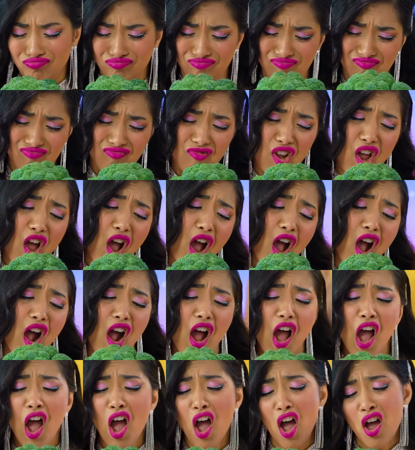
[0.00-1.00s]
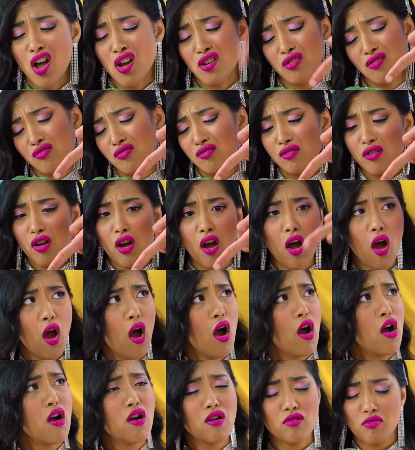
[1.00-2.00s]
Come on, that rock's not
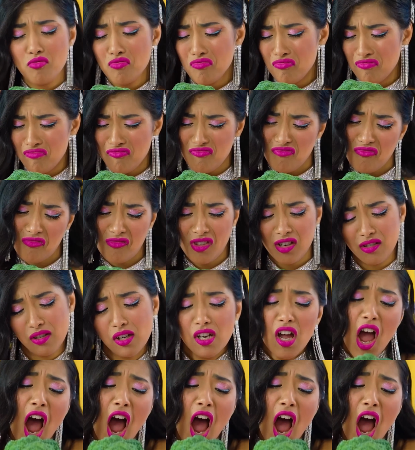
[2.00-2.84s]
gonna eat itself!